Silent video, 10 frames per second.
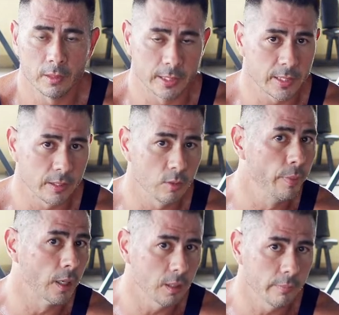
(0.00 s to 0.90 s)
let's say you
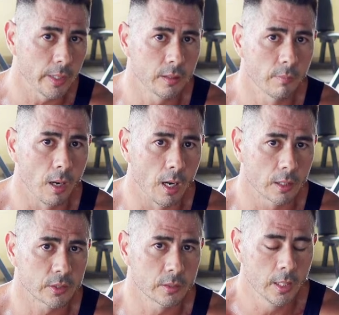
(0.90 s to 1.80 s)
barely made the
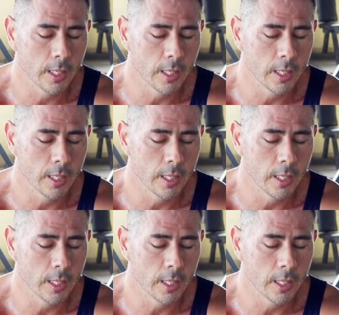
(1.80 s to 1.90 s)
box,